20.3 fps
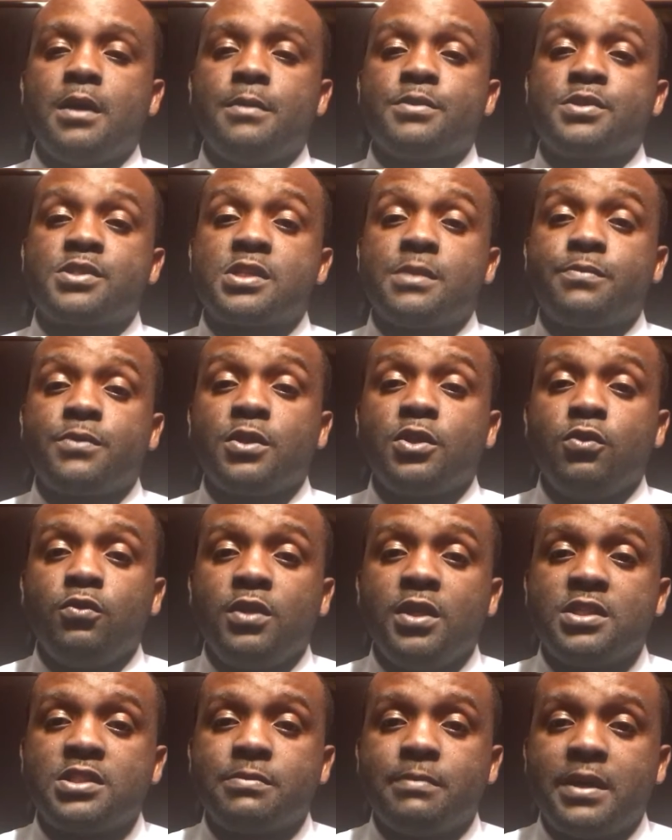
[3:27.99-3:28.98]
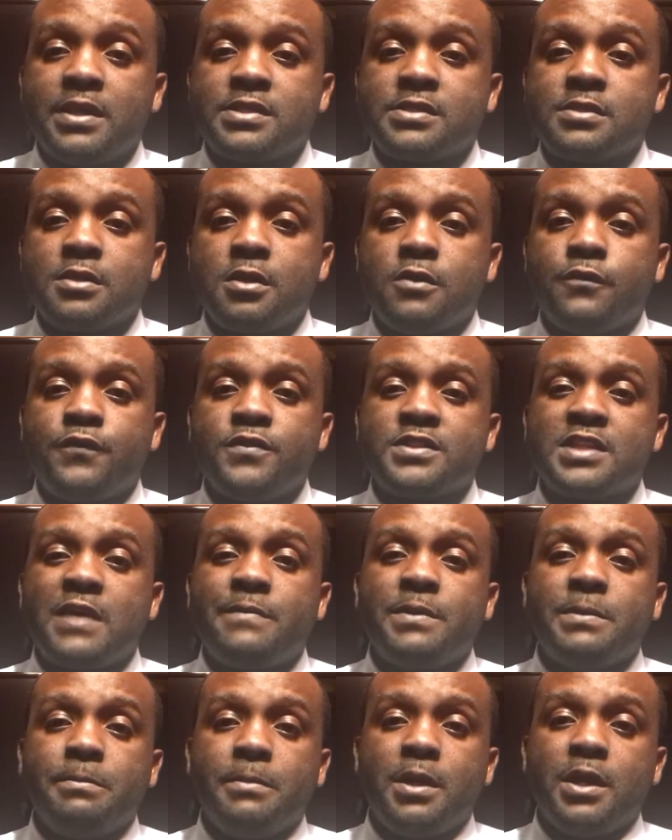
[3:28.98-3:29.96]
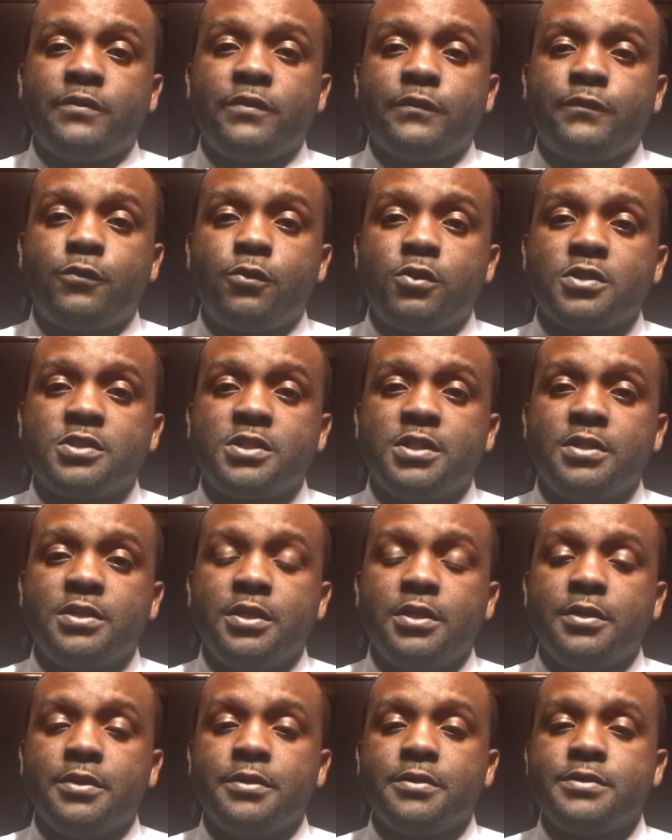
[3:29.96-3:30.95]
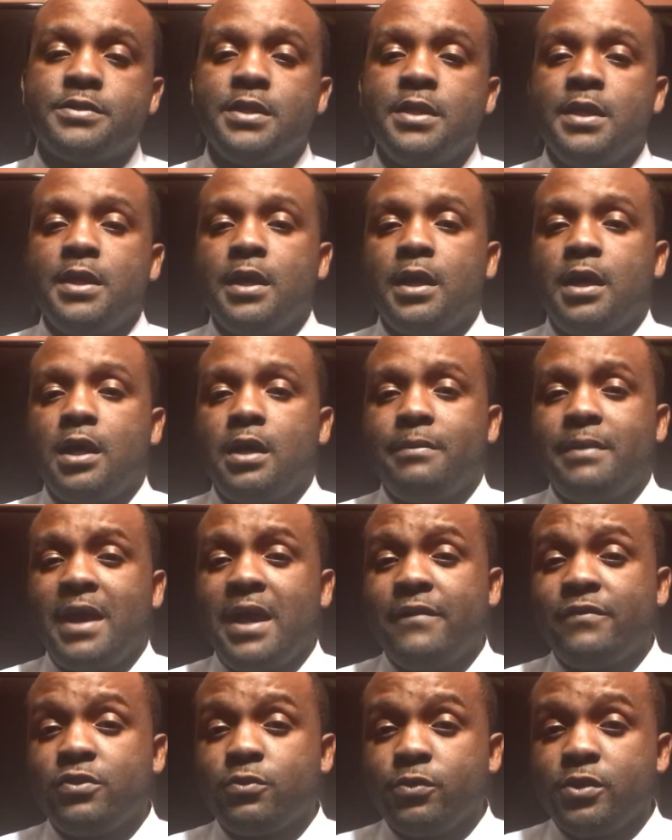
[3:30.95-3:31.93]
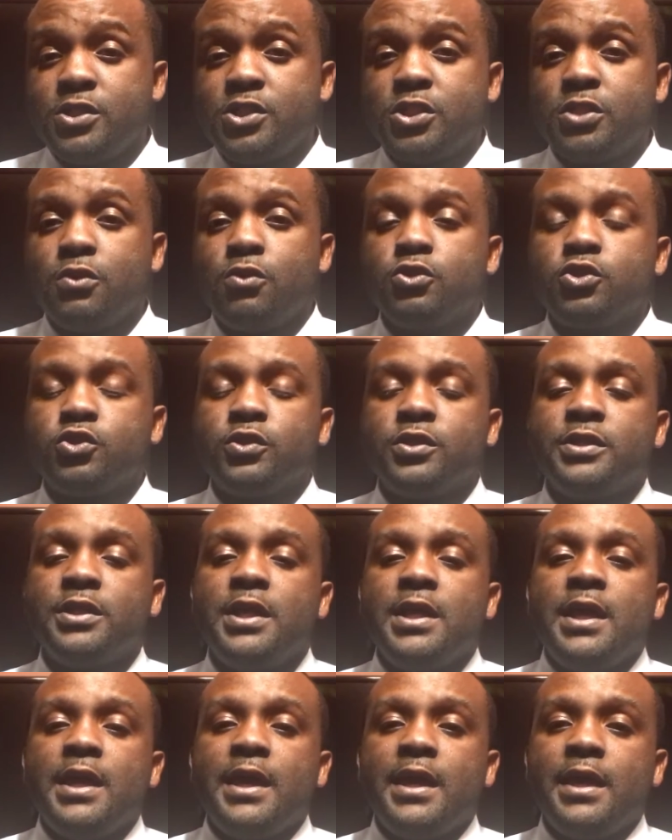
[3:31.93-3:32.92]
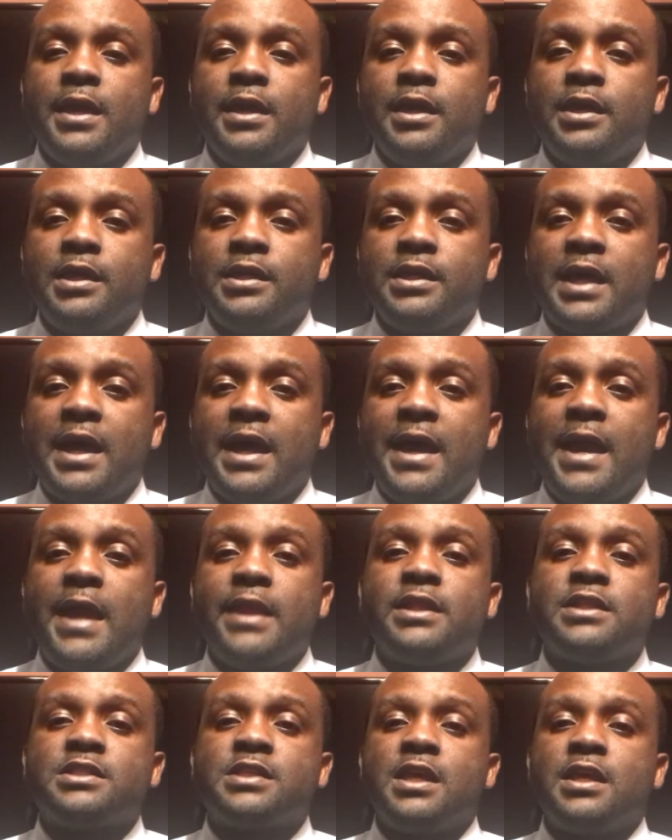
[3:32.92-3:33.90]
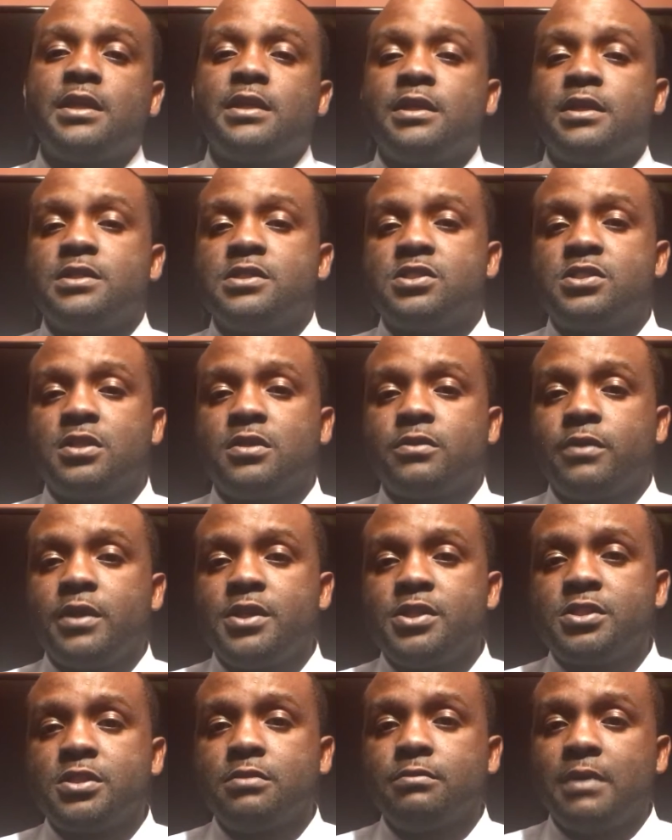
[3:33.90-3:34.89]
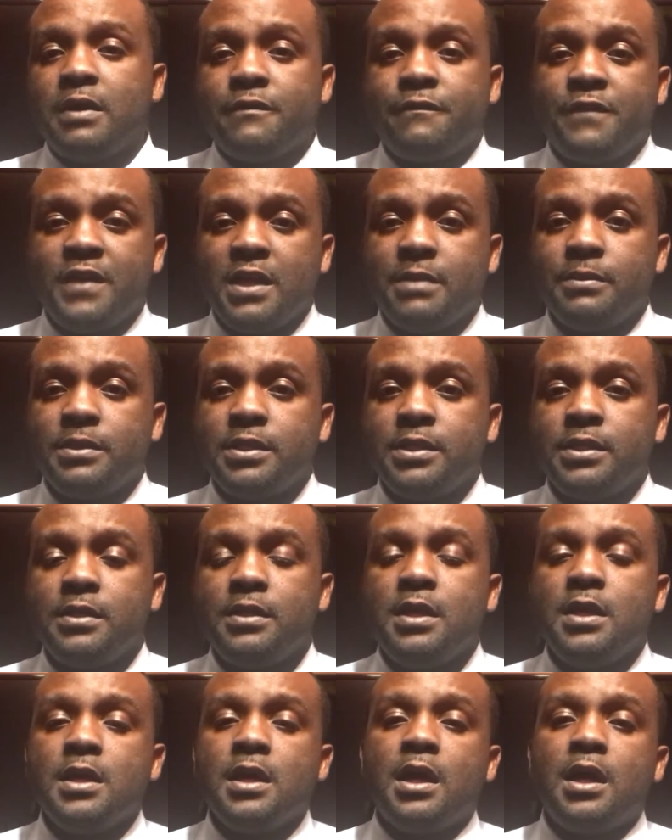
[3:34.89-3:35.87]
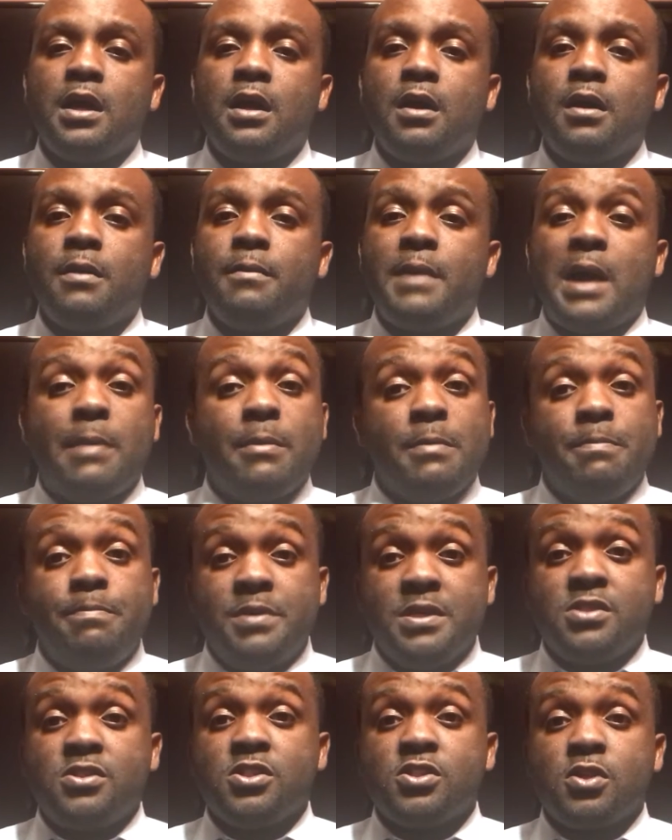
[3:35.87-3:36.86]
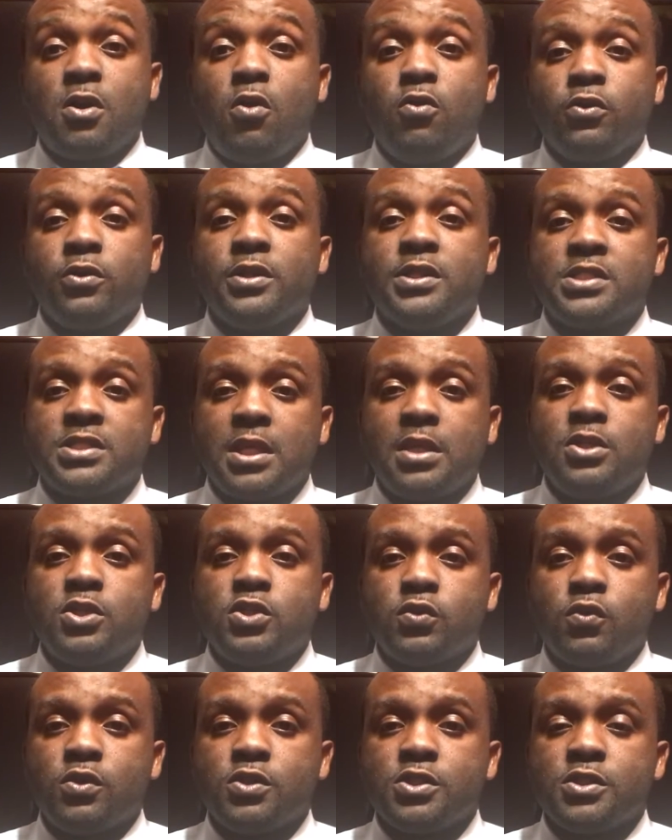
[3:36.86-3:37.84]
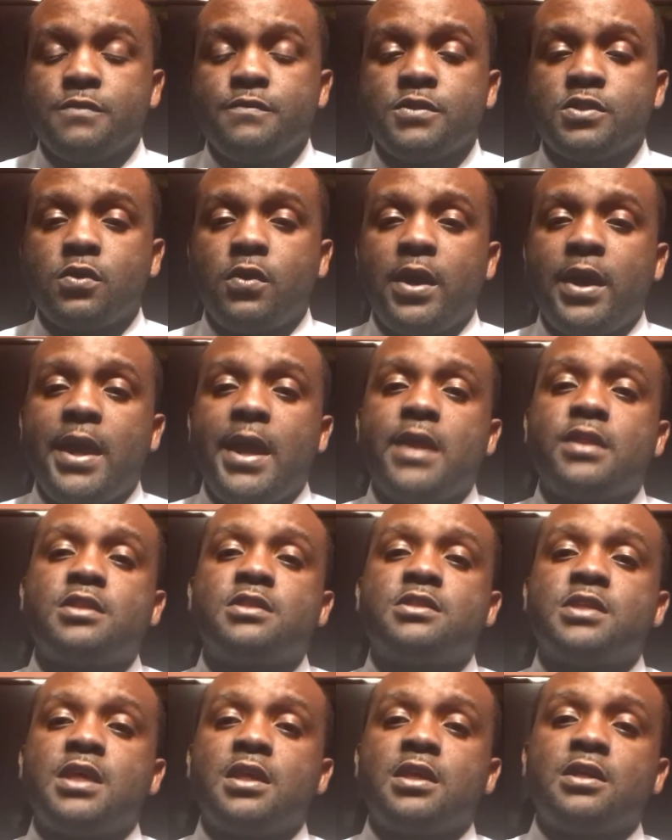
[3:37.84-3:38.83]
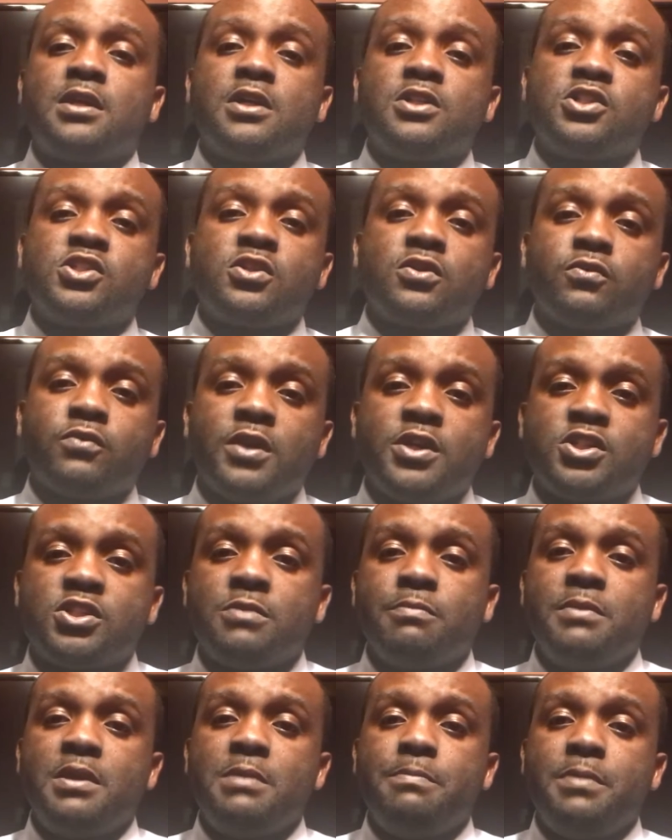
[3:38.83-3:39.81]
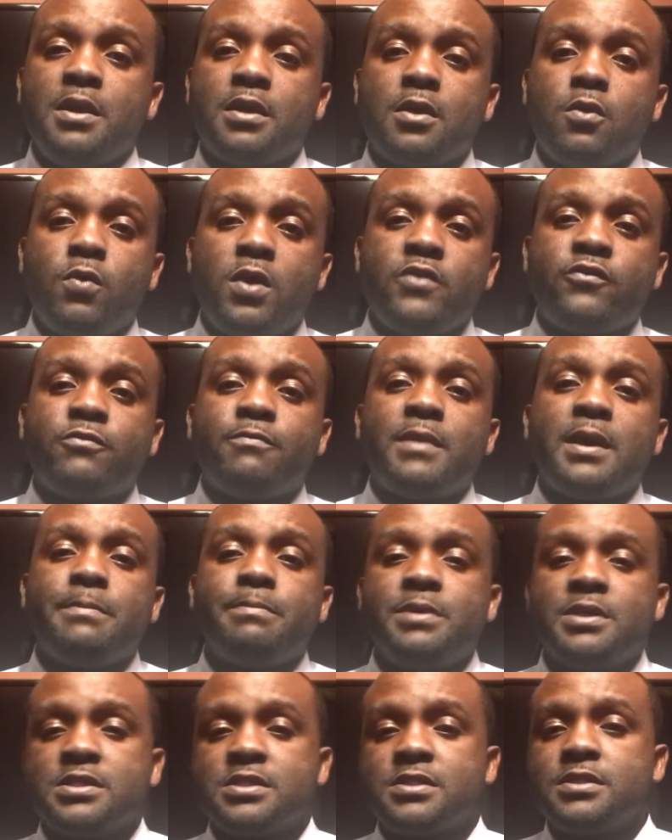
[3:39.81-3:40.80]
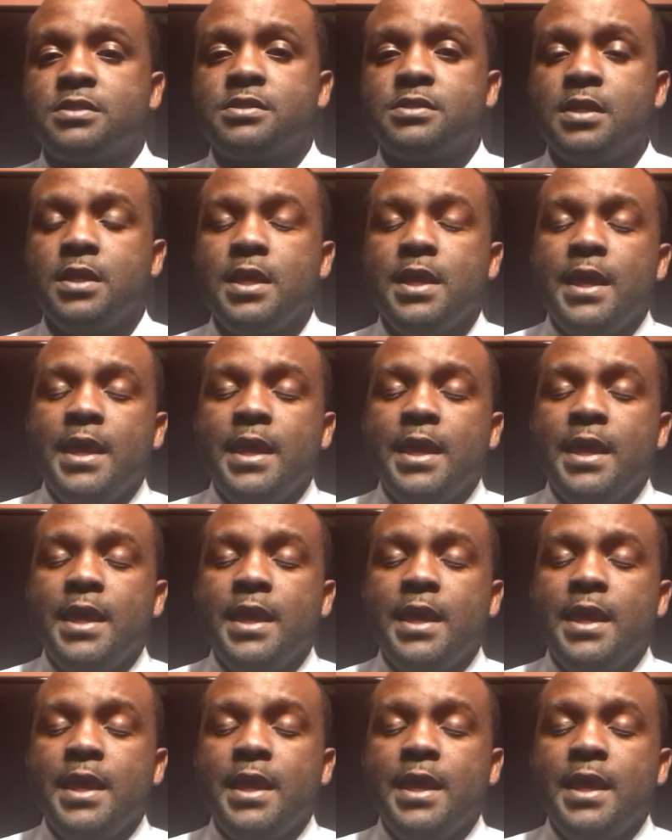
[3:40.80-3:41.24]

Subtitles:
Something unique to myself is I've been married for 14 years. I have 3 children, and I had to take into consideration my family. I'm a business owner in the state of Georgia, so I had to take into consideration me being away from my business.